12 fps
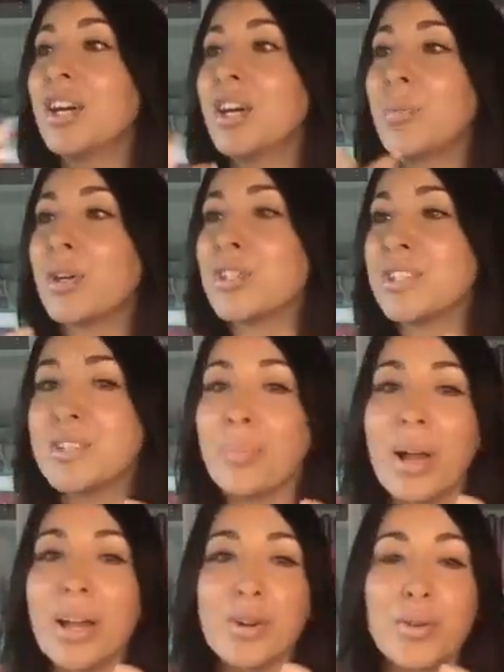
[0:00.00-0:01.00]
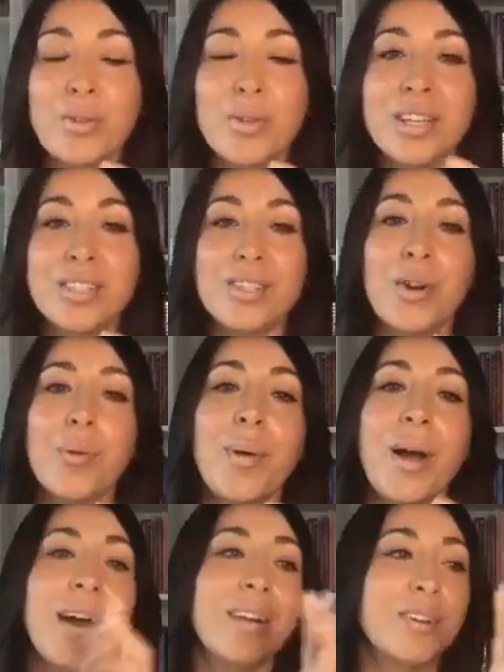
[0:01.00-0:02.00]
person to buy your things so
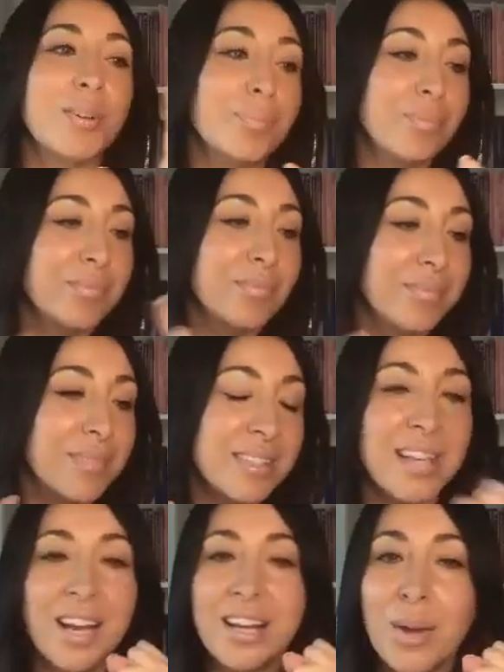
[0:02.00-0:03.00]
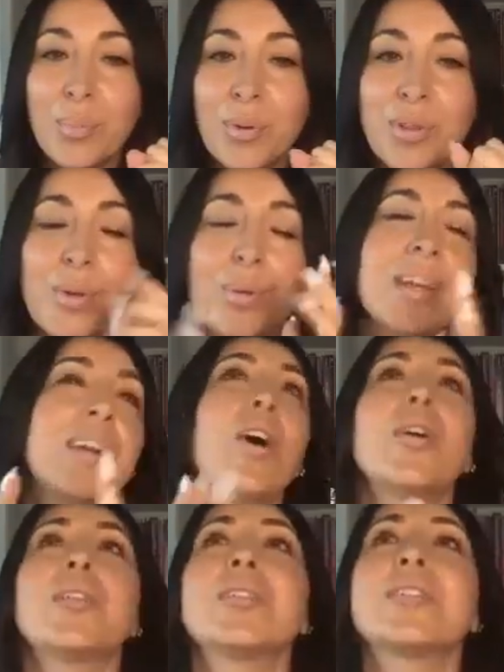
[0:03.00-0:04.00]
bad, or sign up with you, or like
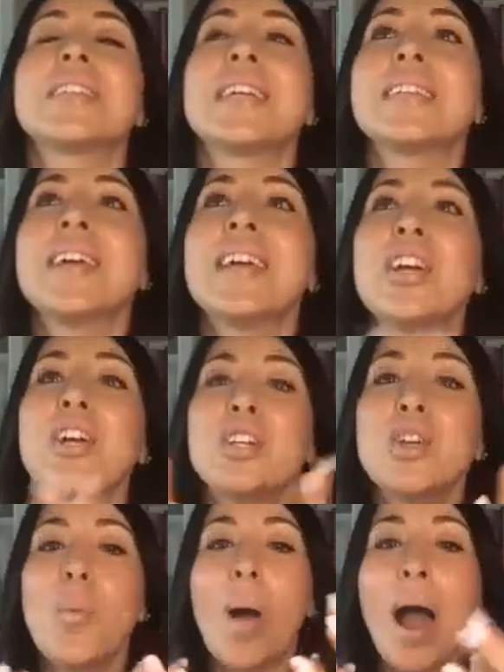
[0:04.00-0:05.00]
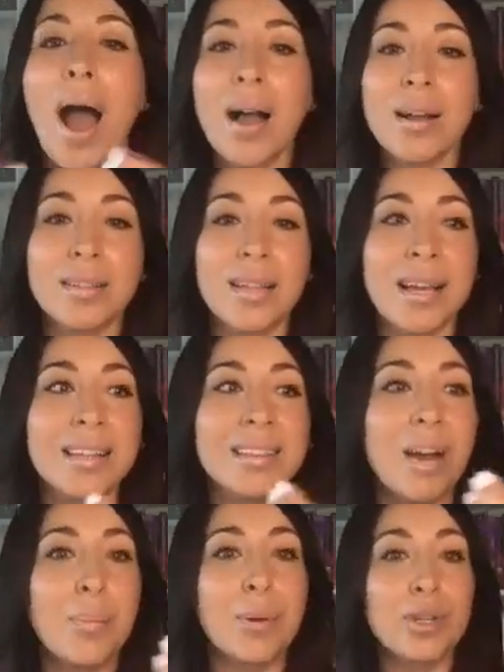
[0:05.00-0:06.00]
all those things. You act like
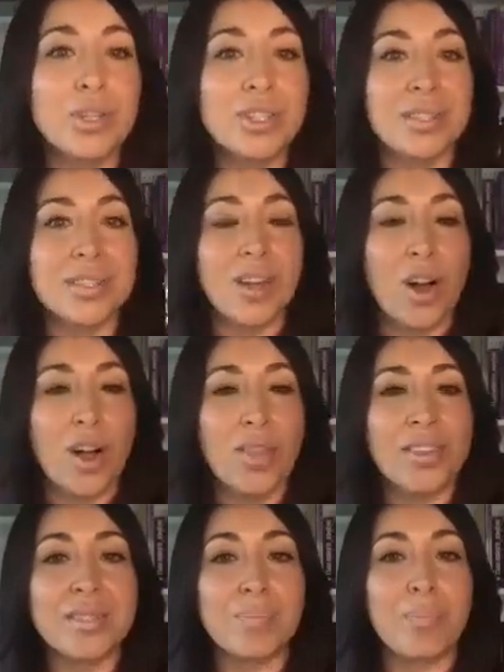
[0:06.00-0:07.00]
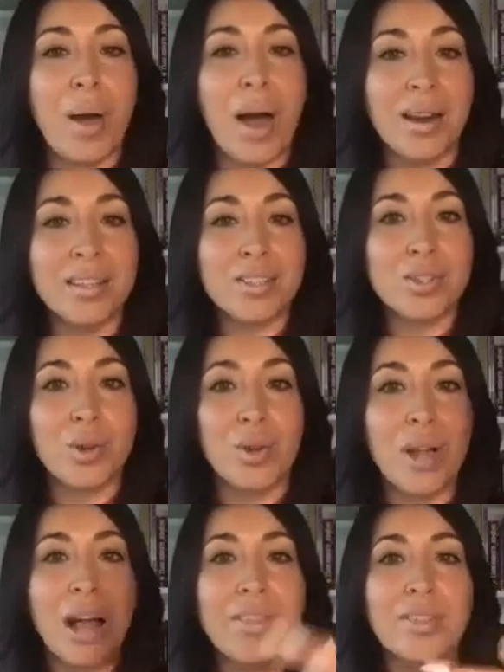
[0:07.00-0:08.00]
that person is on this
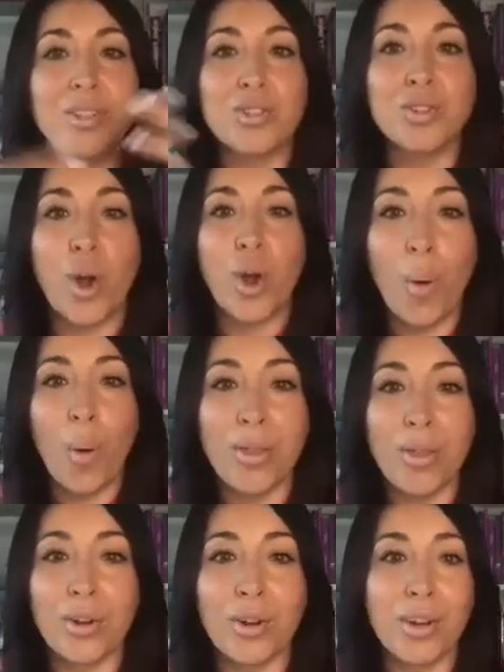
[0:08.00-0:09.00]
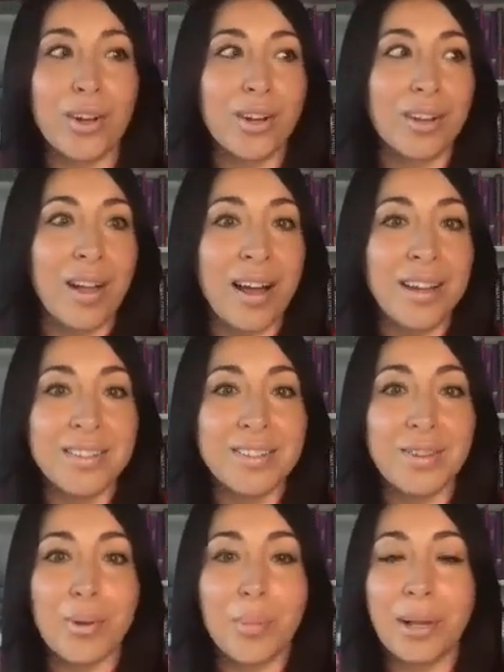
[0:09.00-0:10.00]
pedestal and there's no other clients
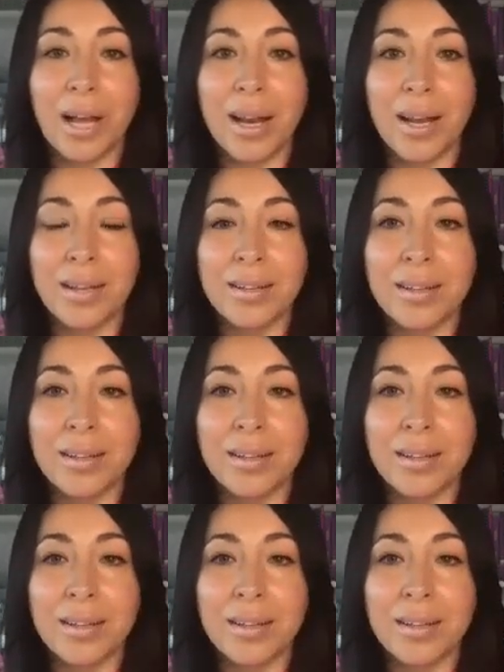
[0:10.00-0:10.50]
on the planet.